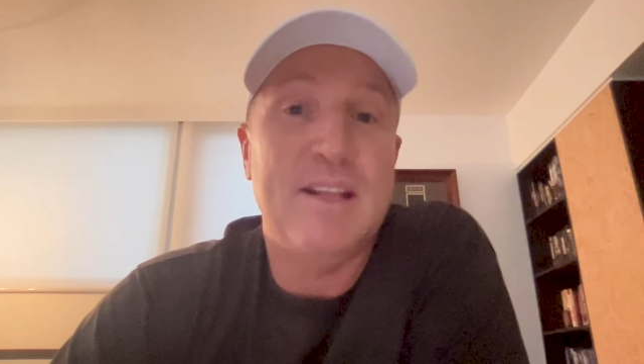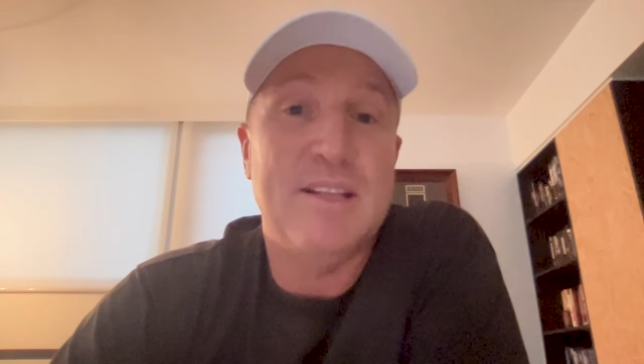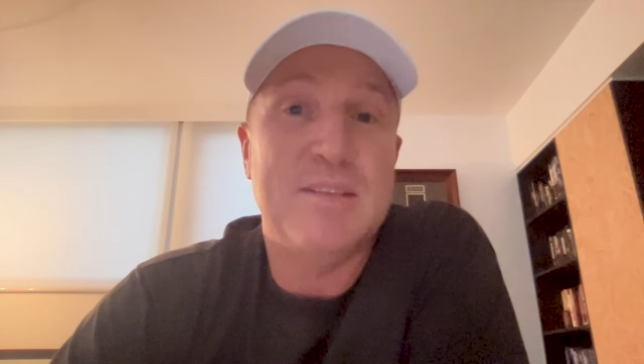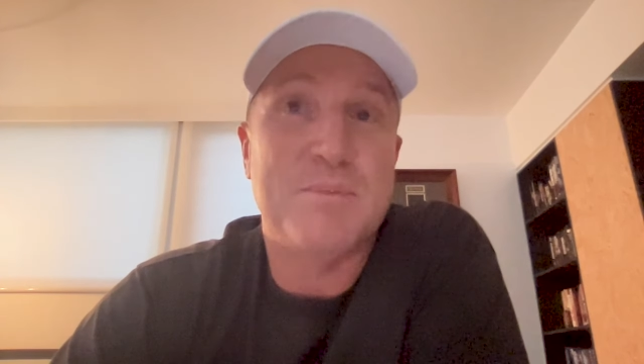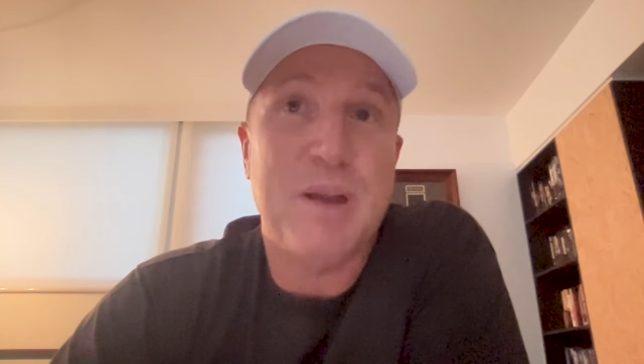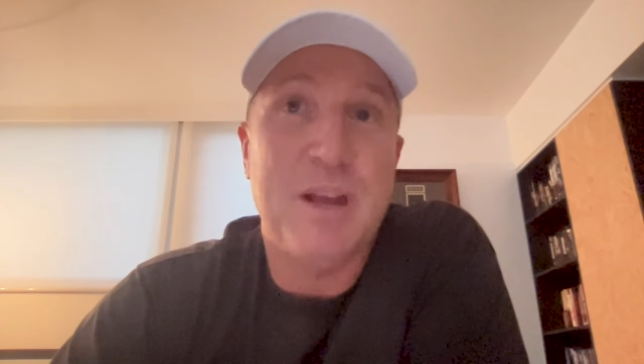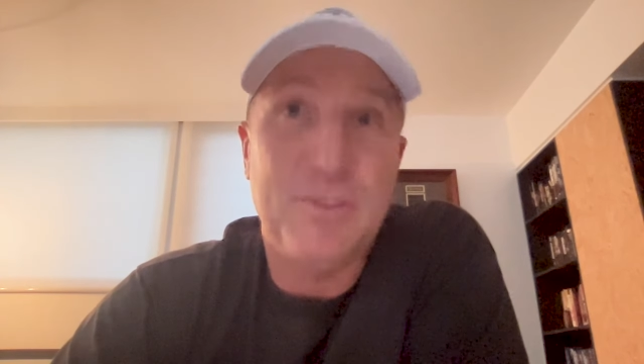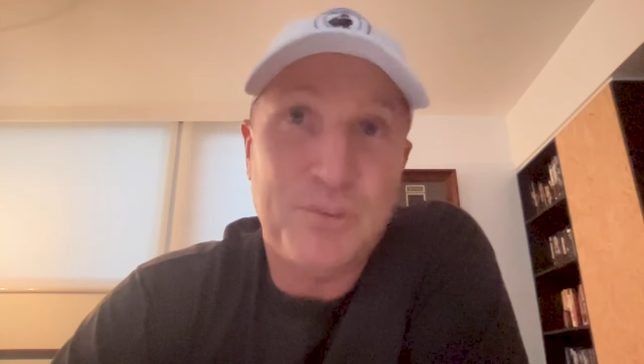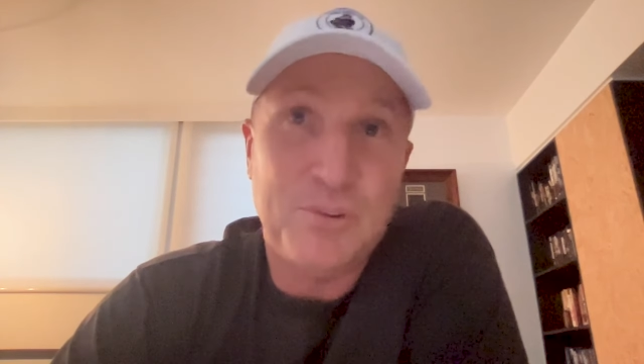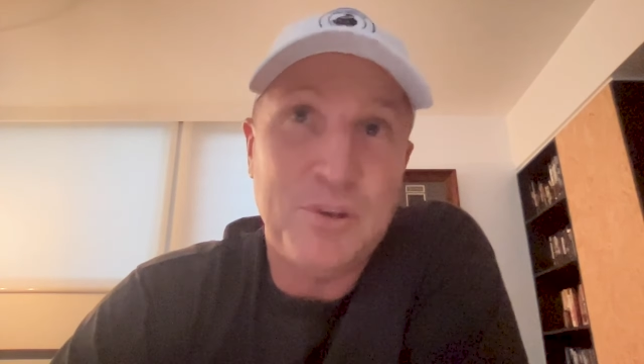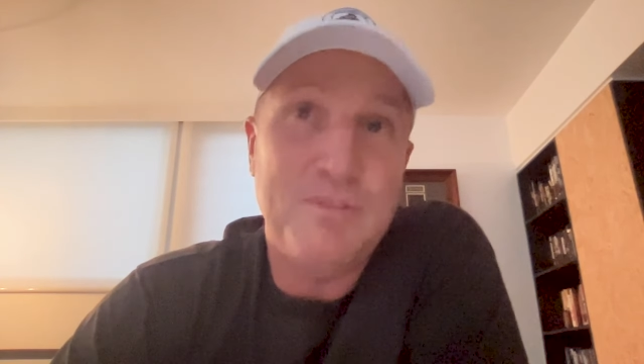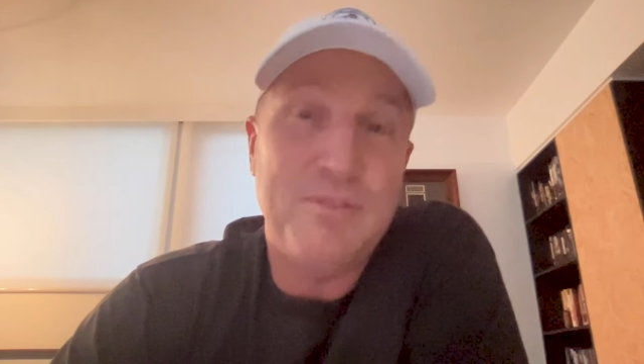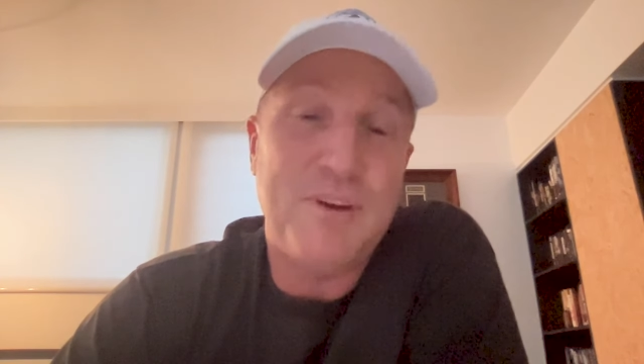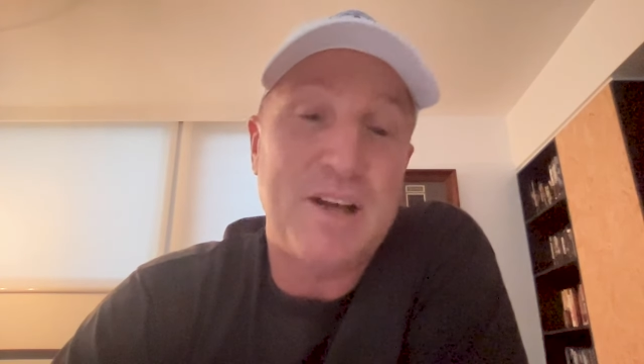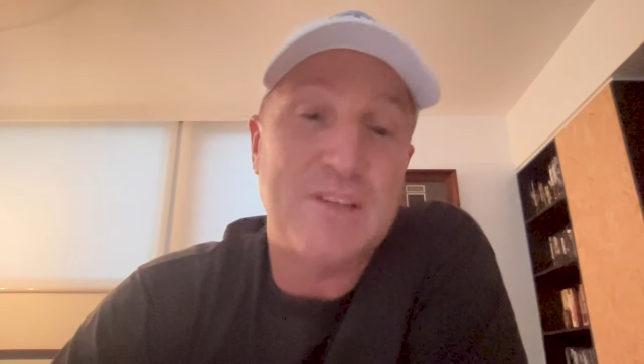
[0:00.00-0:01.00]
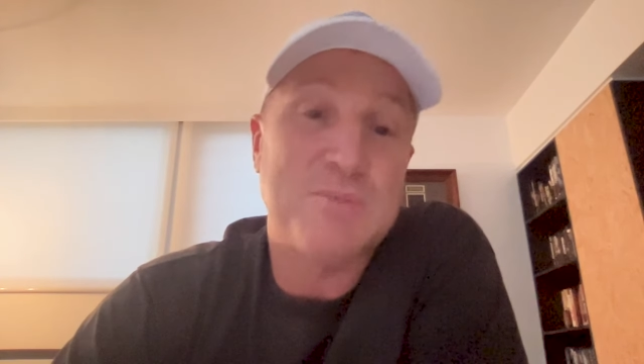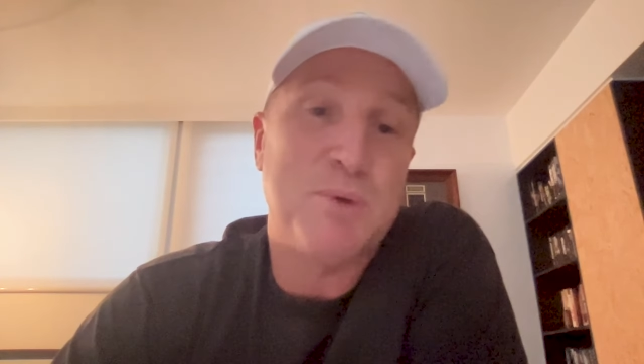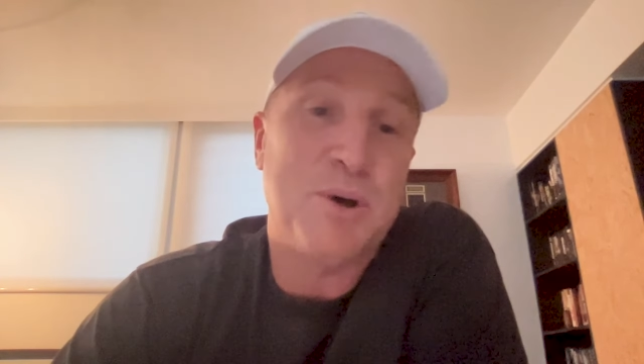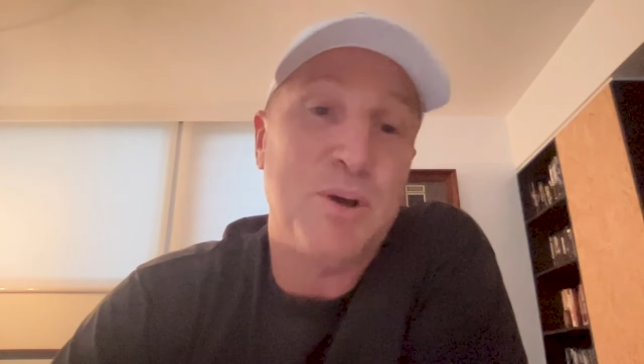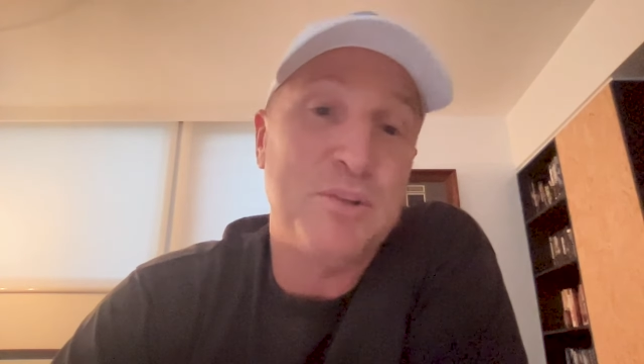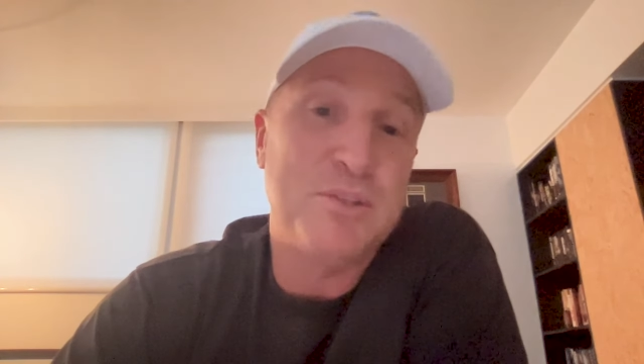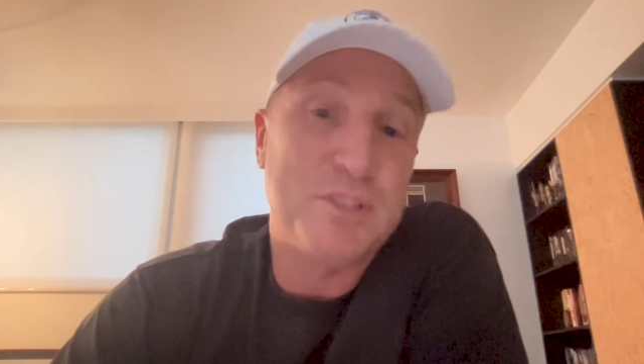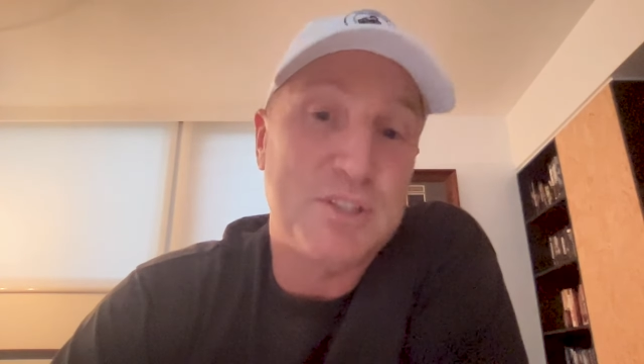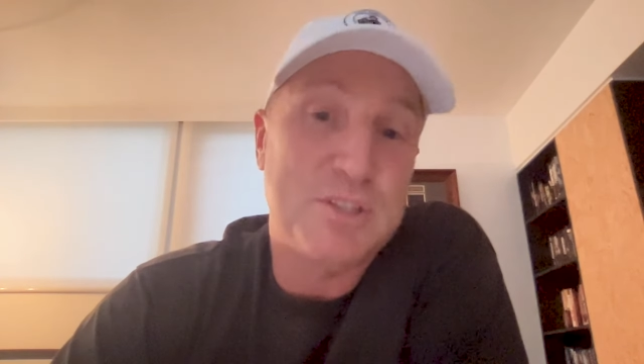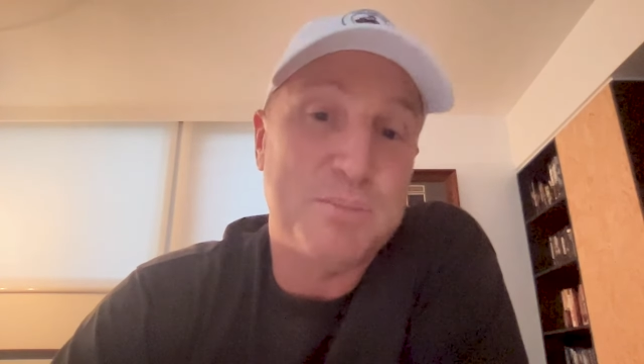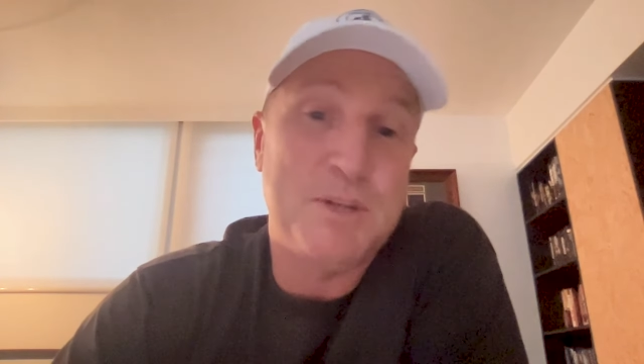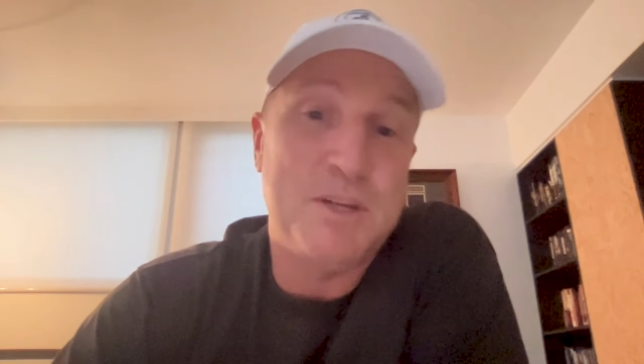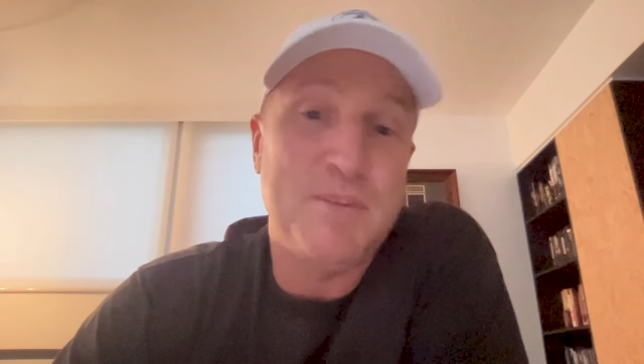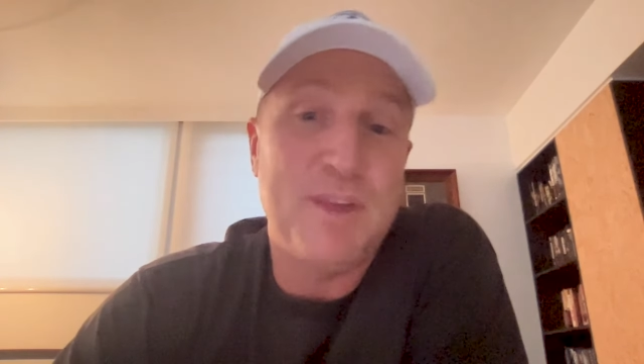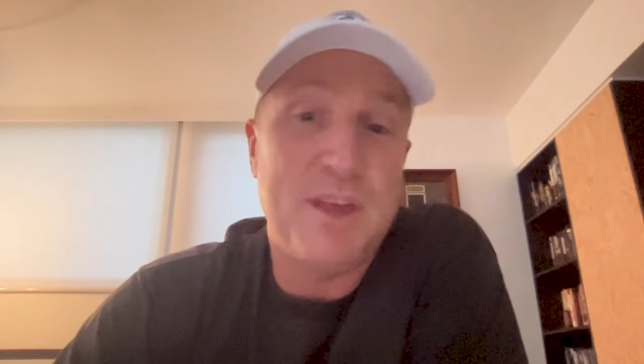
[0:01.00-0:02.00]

let's play three fast bowlers and a spinner.